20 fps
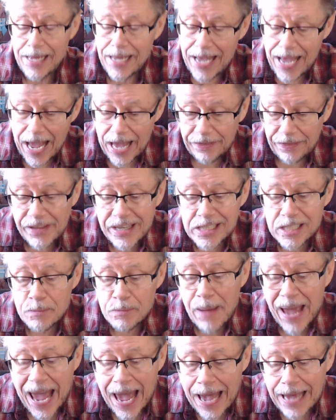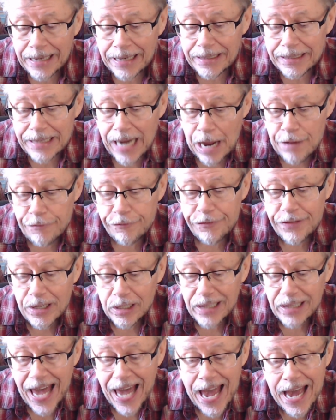And this band, I feel,
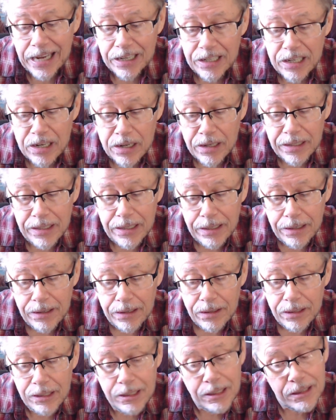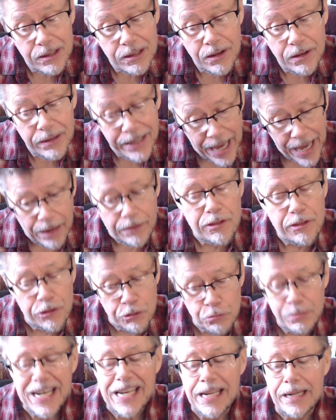had
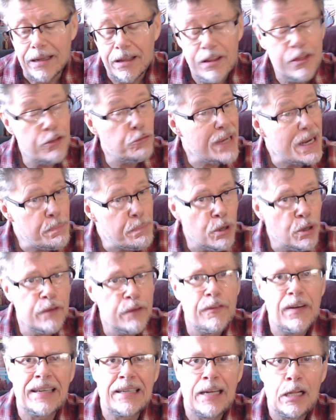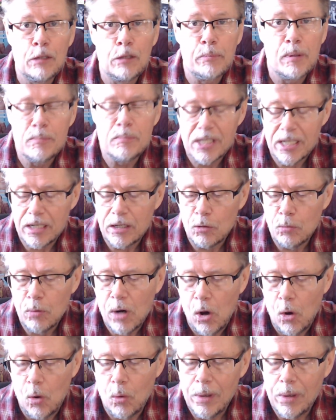three perfect albums in a
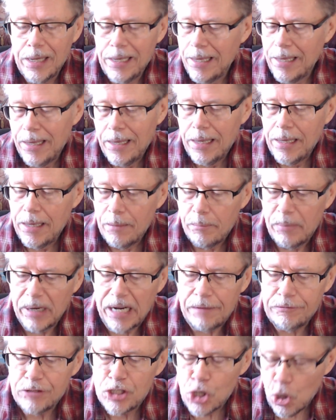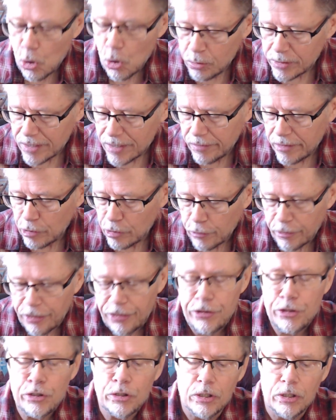row. But I've chosen their
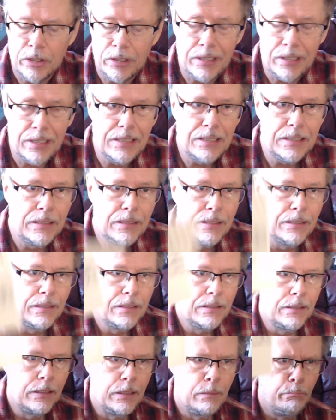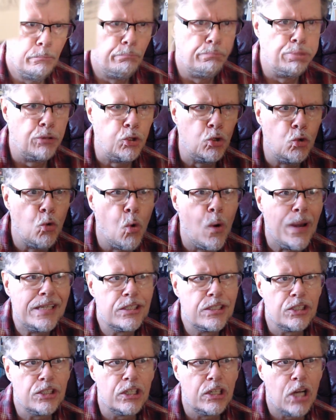third, Blue
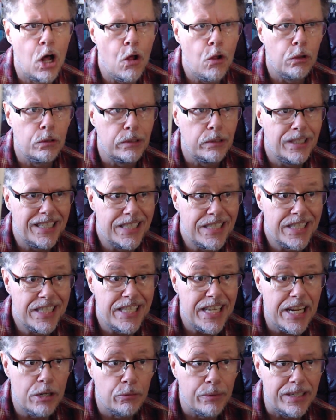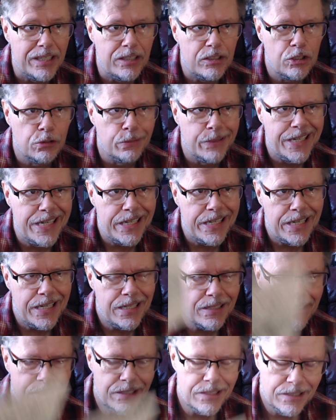Oyster Cult, Secret
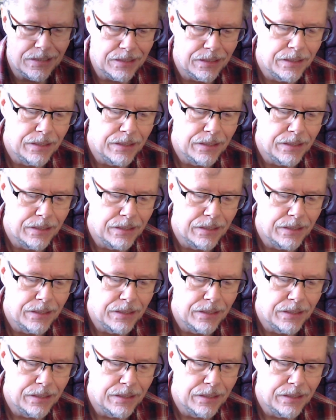Treaties.